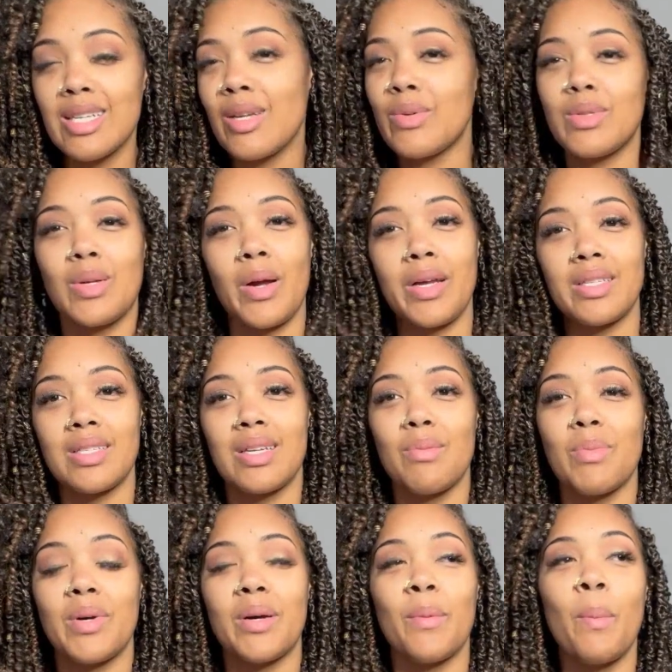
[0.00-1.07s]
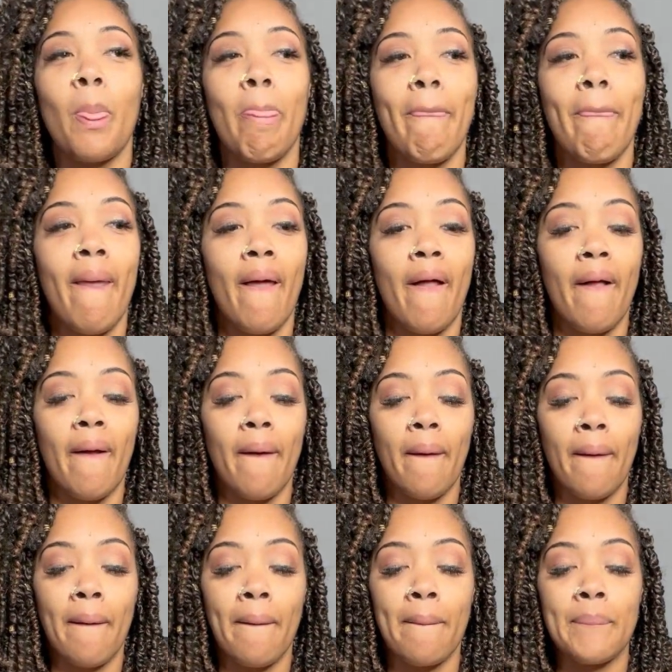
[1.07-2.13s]
It was crazy, but
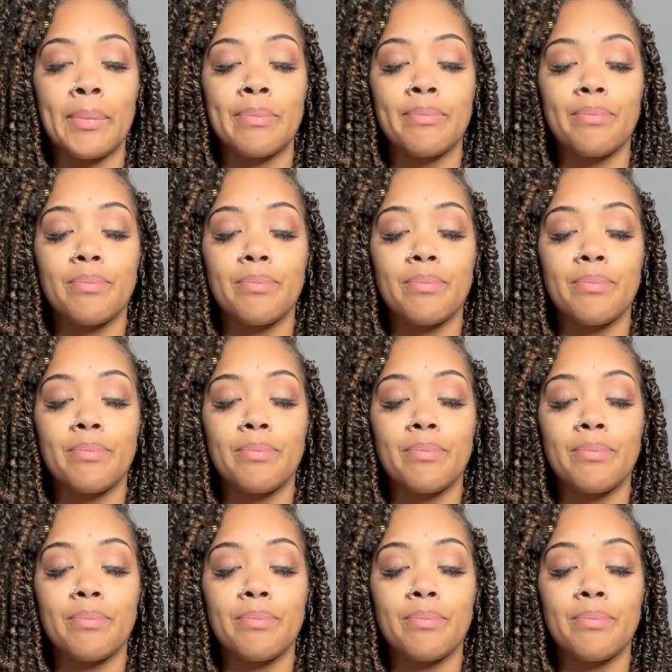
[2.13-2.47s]
um